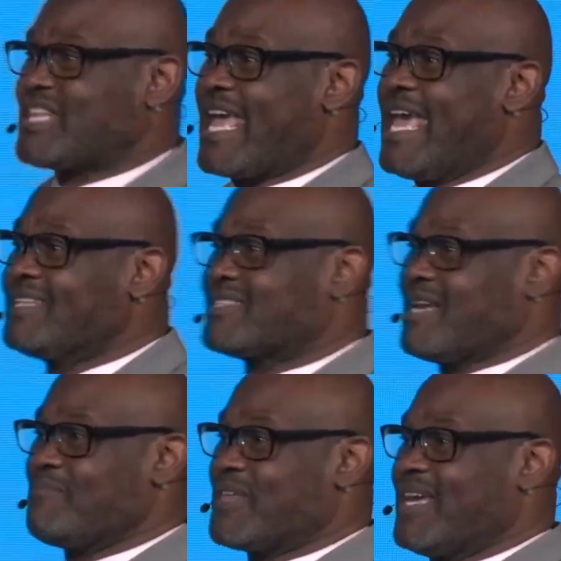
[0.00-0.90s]
hit
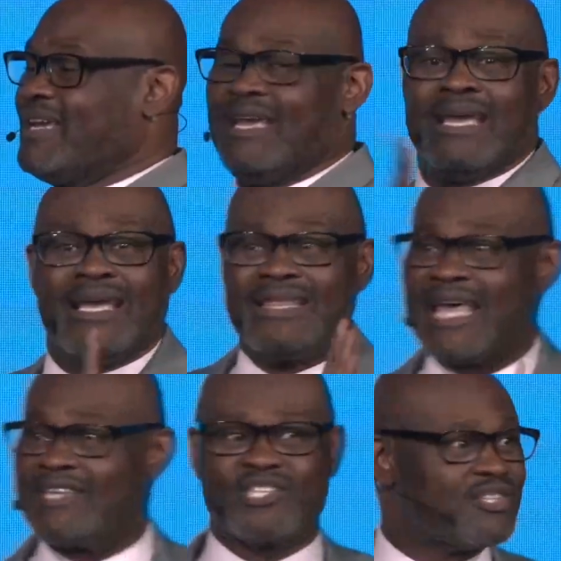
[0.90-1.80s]
something, they
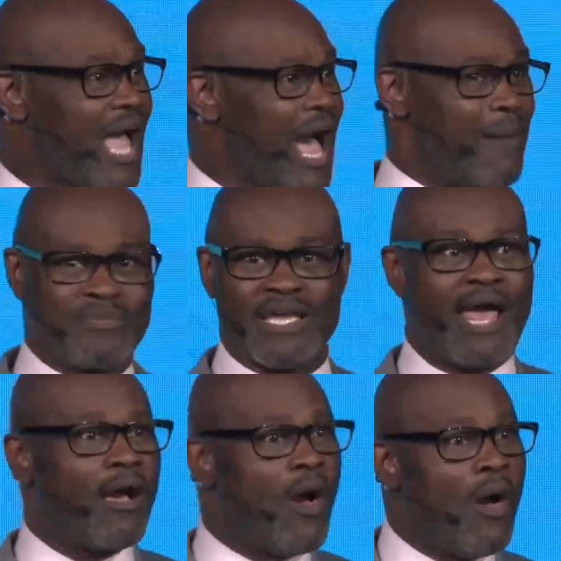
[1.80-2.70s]
stop. They like,
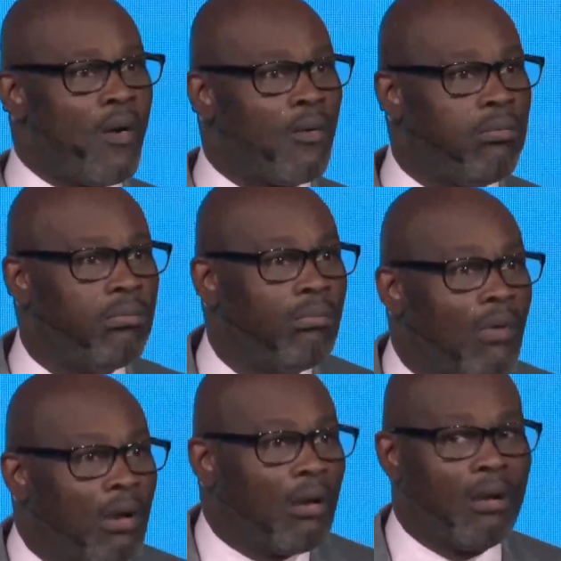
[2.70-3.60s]
oh,
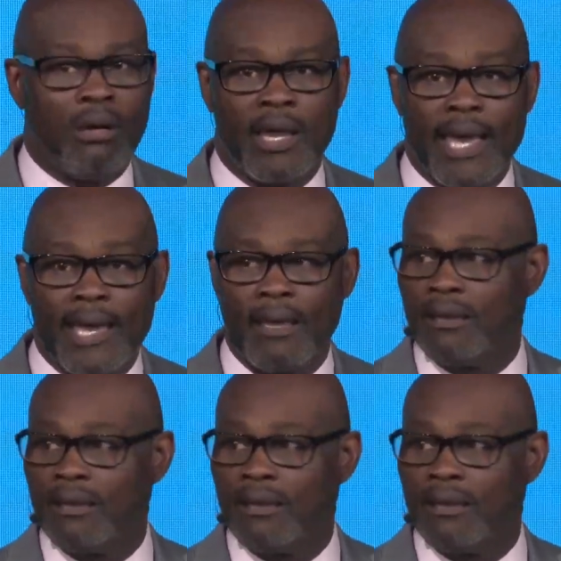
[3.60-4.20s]
okay.